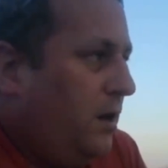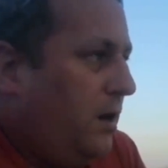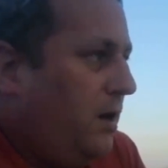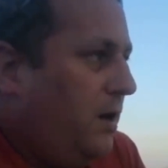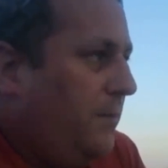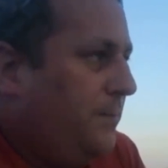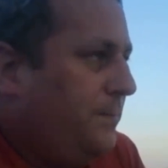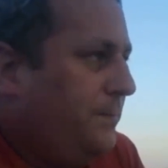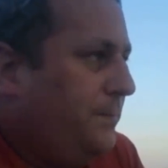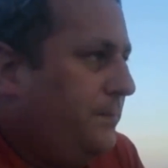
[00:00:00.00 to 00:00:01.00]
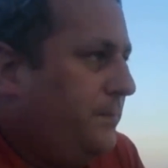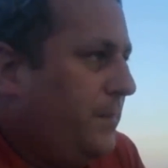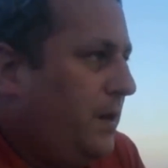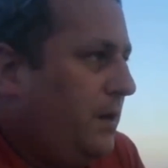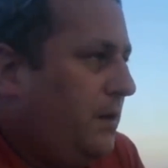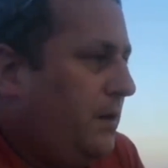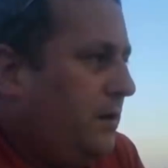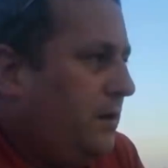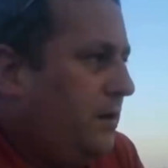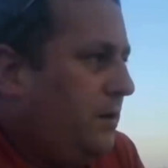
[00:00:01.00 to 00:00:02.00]
Um,
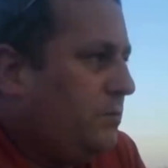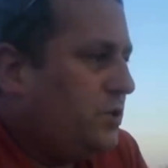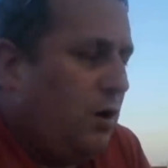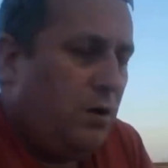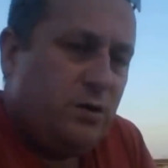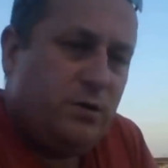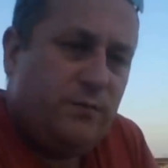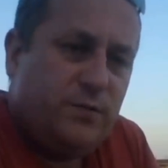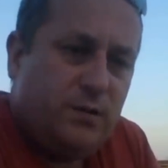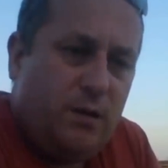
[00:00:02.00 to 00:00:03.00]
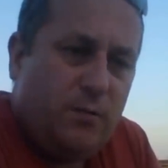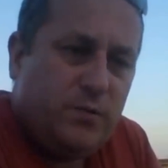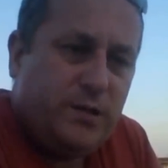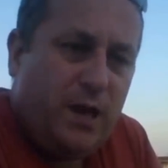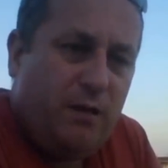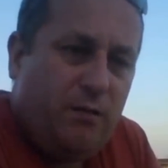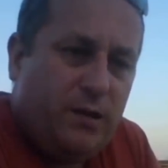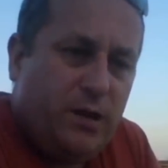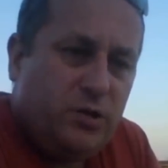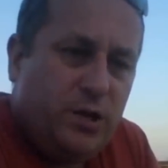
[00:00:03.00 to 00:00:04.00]
and he was shocked because obviously I was there
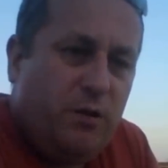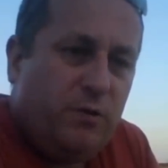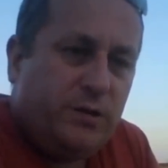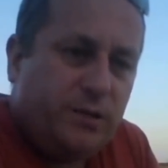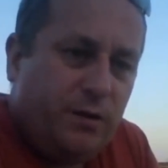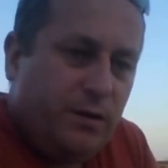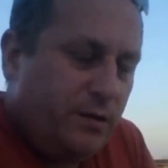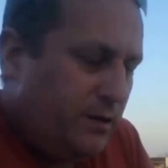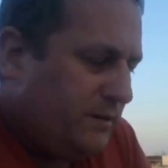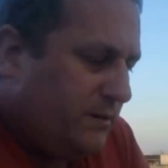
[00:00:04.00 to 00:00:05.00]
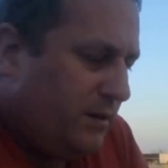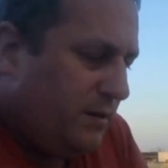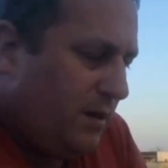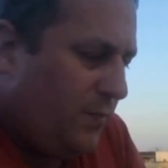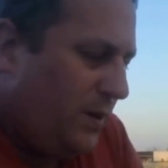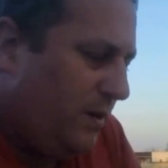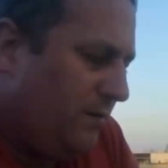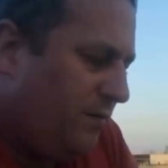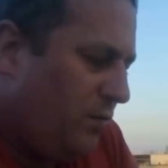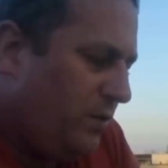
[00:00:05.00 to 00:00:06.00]
on the engineering side, and he's like, "I've been here
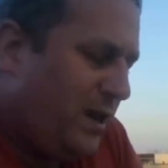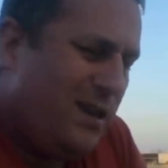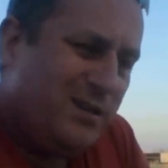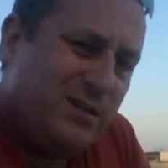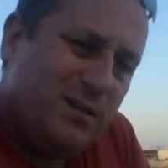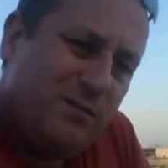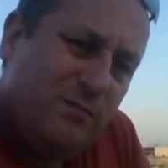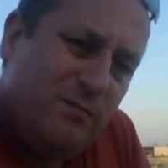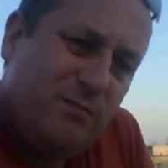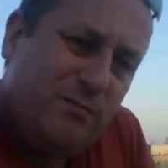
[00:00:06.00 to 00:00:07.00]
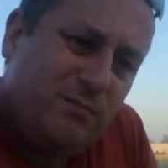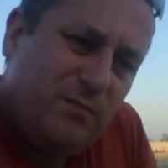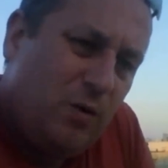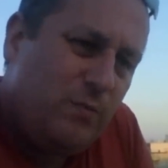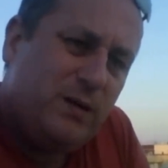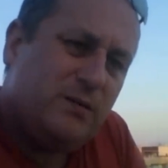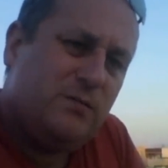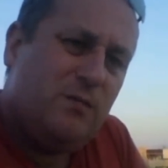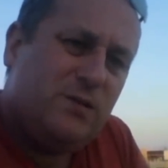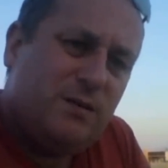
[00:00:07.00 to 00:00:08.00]
four years. Nobody's
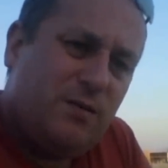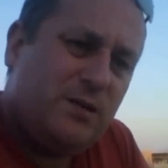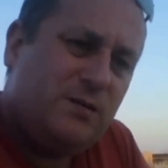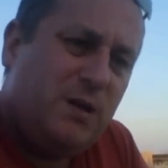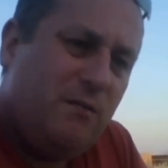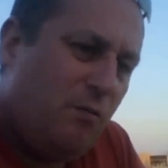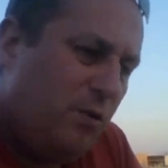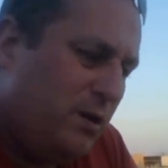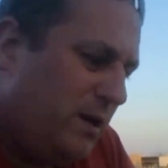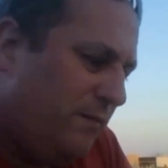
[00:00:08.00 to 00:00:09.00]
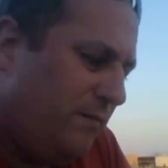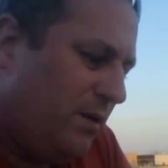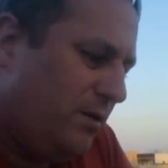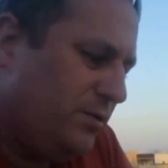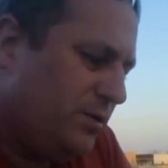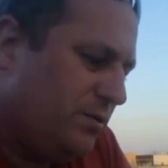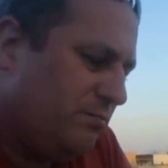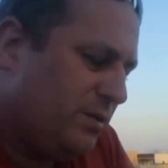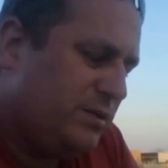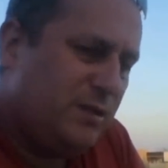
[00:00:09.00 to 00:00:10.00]
nobody's ever asked me if I wanted in for lunch."
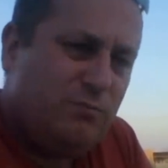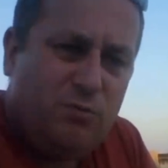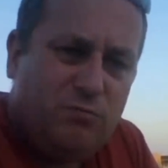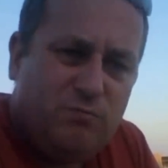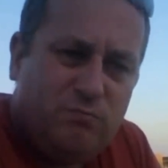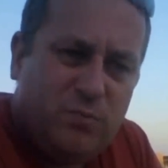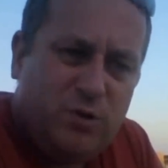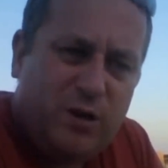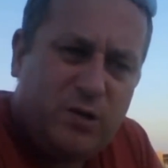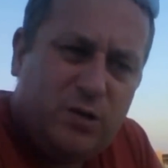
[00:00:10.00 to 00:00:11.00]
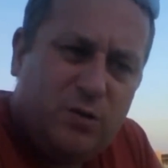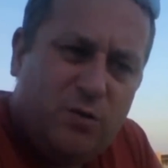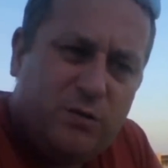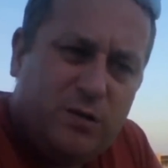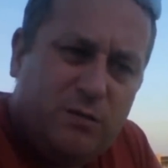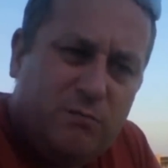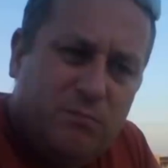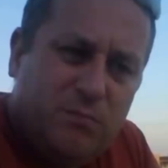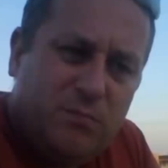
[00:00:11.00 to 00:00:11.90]
I said, "Well, do you actually talk to them?